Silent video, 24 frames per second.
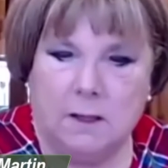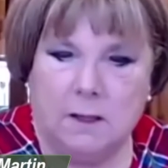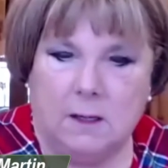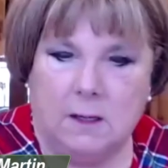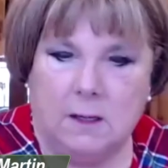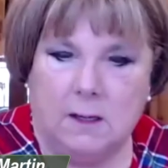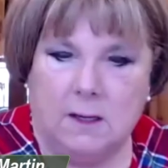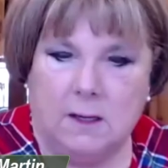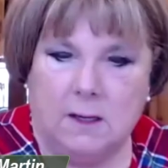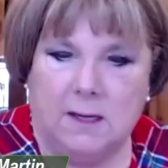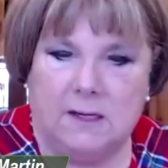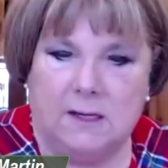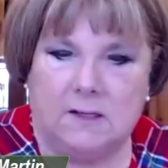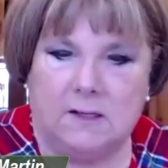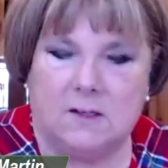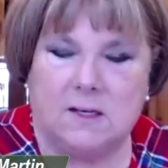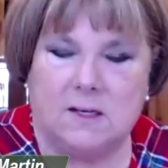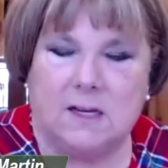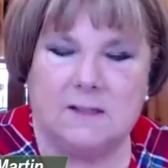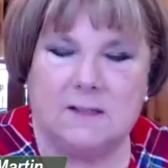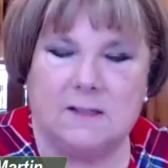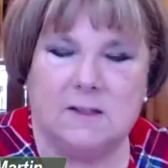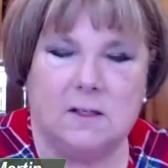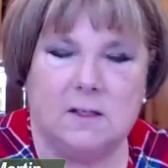it
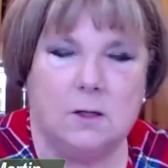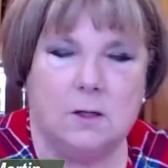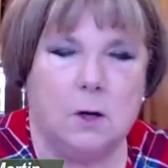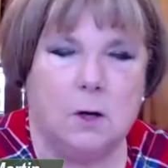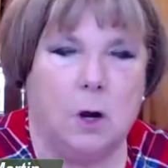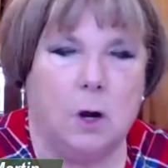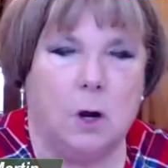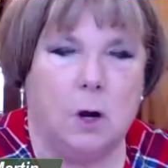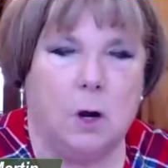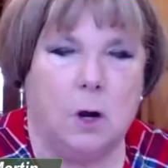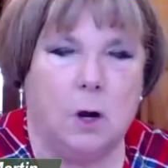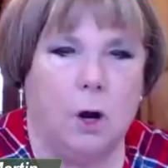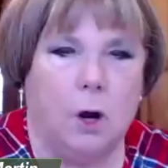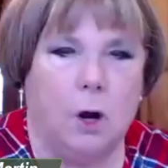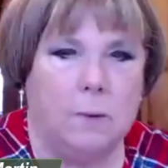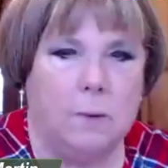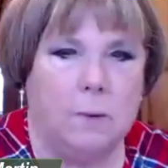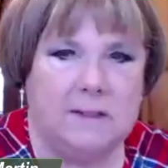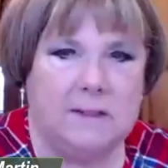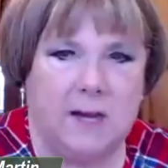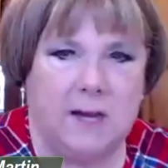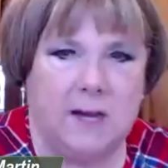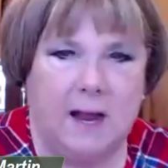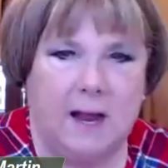doesn't always
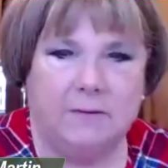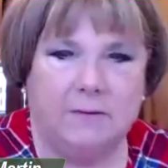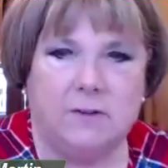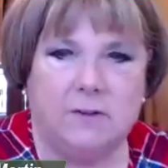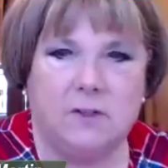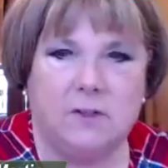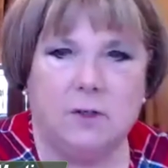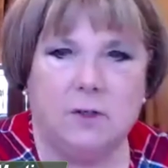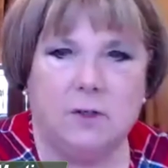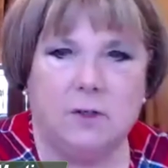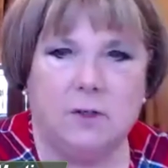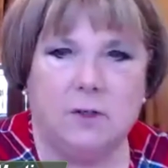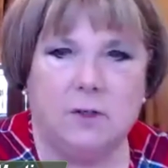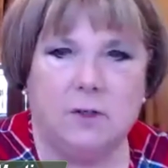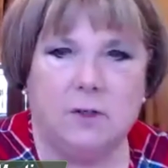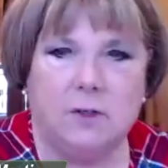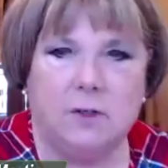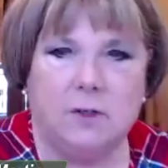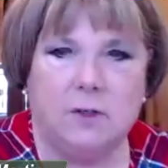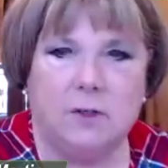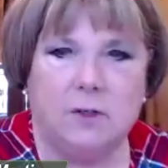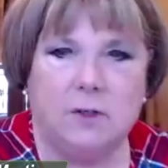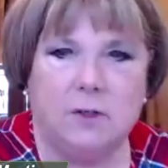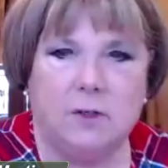have to be
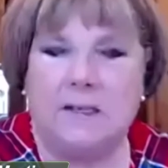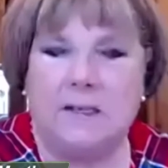a